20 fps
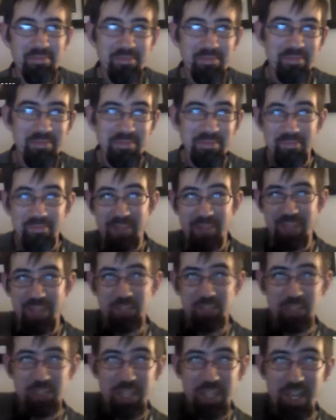
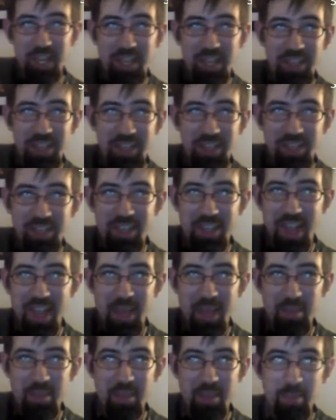Did you see the
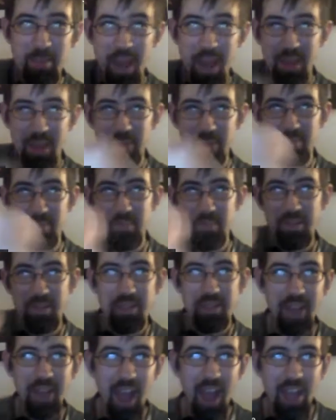name at the bottom?
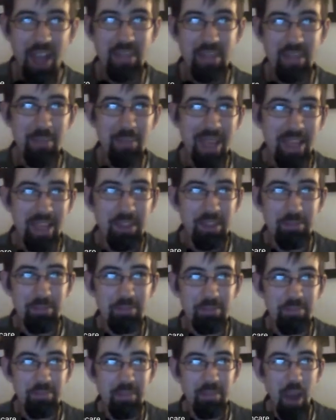I demand.
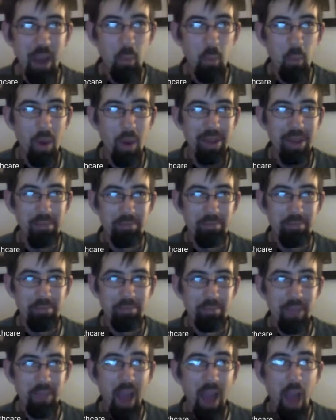I want it.
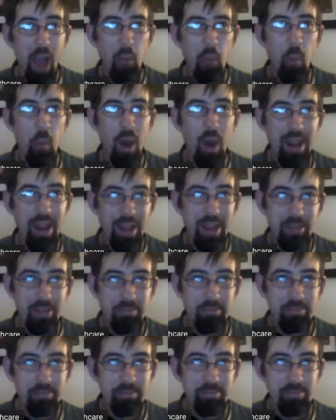I want it.
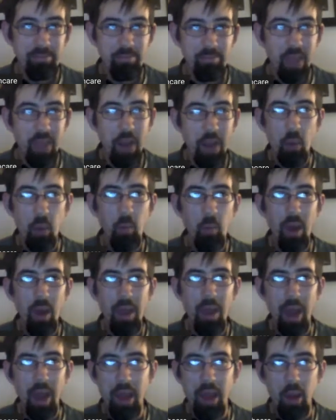I don't
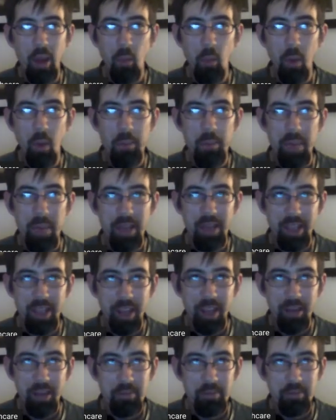want
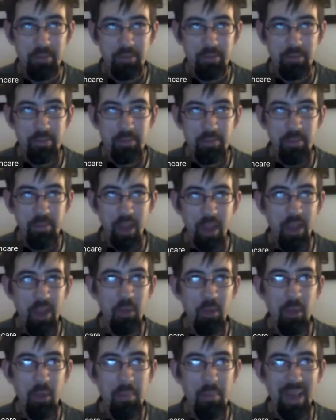Medicare. I
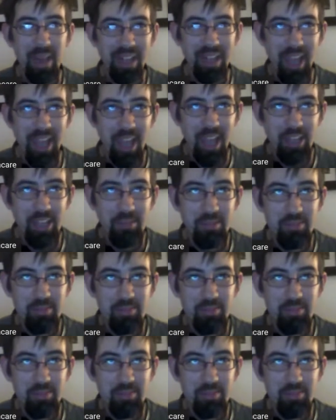don't want Medicaid.